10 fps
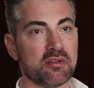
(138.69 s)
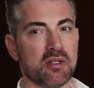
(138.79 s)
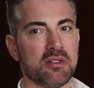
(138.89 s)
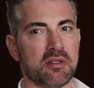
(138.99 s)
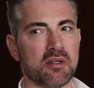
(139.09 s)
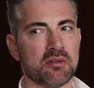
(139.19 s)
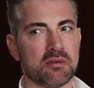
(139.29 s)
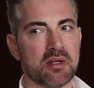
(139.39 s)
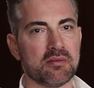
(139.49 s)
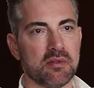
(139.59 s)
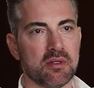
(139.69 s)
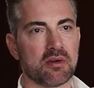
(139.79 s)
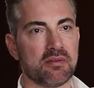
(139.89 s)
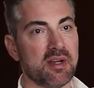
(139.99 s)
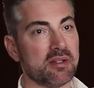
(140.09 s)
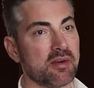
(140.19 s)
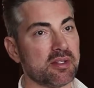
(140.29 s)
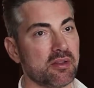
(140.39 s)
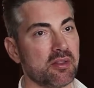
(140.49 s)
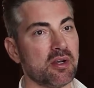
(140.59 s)
so I need girls who have a lot of fat
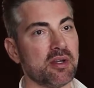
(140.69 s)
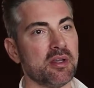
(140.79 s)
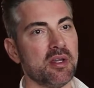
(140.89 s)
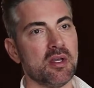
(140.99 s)
around the thigh